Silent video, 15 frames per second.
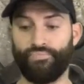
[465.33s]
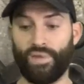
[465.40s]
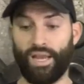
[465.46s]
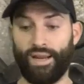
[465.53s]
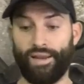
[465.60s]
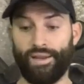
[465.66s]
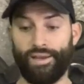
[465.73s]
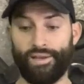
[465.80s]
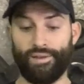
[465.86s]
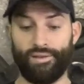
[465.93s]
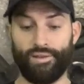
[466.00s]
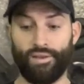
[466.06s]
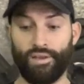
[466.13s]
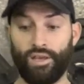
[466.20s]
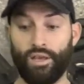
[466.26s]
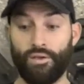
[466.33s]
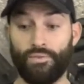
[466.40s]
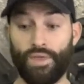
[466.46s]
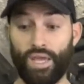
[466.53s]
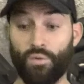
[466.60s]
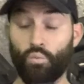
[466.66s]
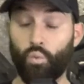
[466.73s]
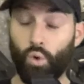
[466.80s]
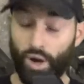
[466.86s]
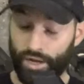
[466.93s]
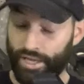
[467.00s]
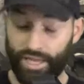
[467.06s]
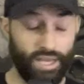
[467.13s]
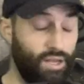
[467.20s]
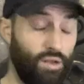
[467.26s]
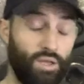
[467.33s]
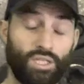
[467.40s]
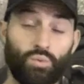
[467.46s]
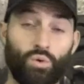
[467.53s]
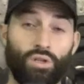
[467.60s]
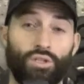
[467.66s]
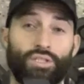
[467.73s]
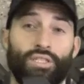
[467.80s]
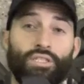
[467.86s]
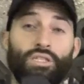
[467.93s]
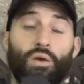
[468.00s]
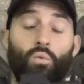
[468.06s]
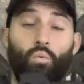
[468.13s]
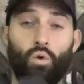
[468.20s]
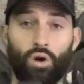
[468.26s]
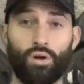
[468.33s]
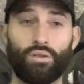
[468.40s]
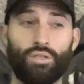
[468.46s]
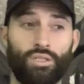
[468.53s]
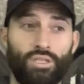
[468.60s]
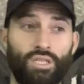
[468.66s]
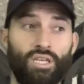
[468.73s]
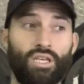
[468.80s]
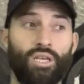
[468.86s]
And they, again, it's one of those things that works.